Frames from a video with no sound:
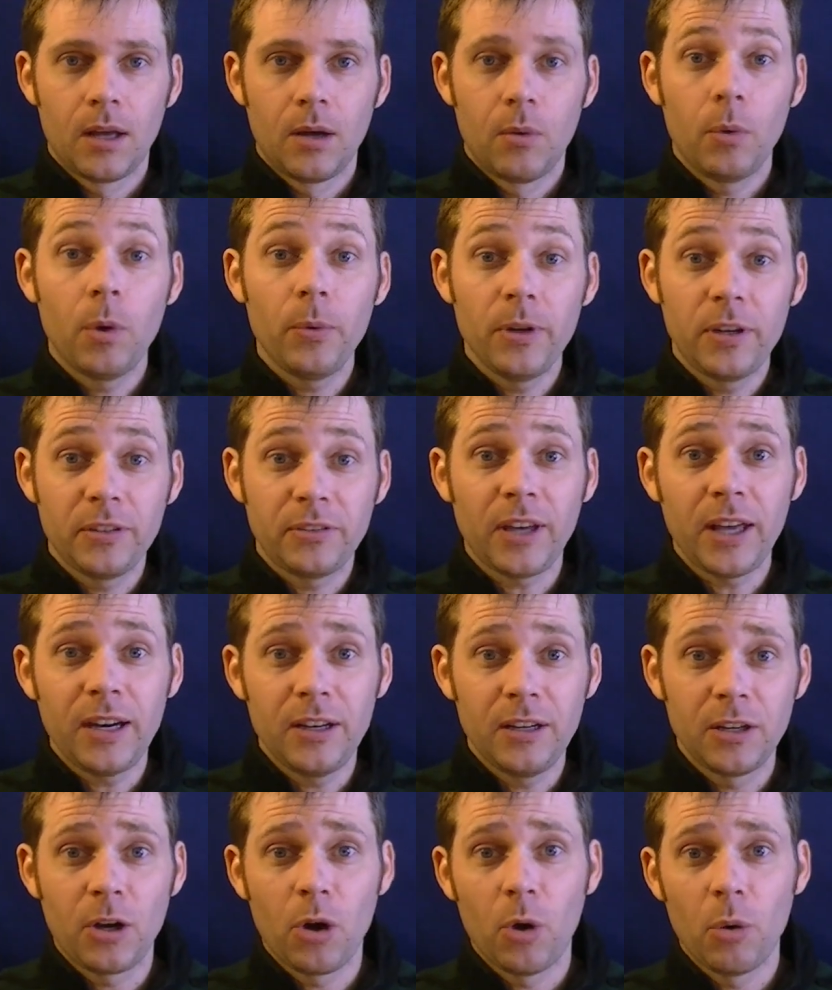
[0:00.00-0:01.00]
What we
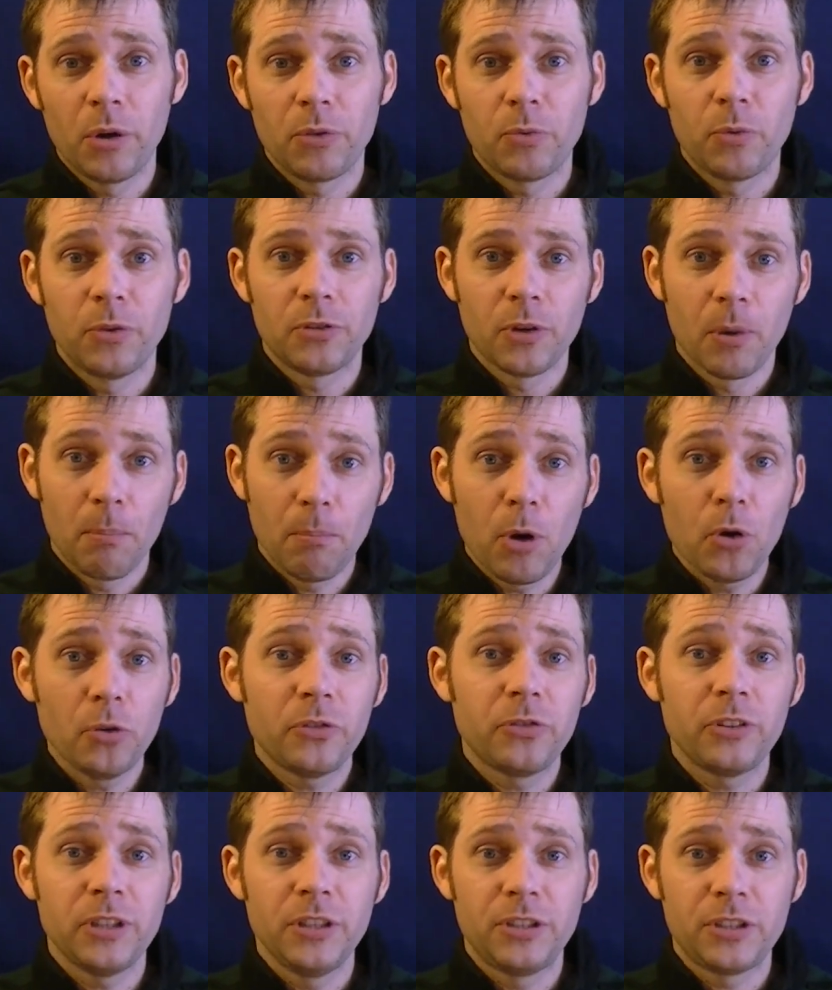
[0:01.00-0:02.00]
decided to go with was
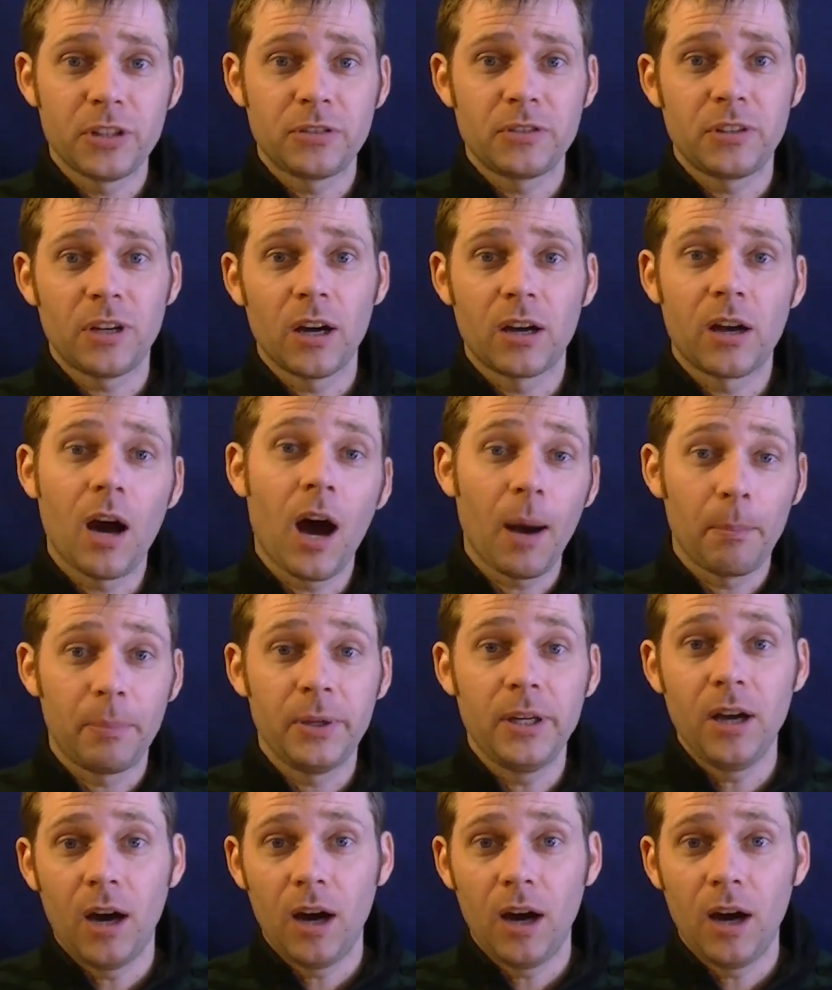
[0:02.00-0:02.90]
mostly just a copy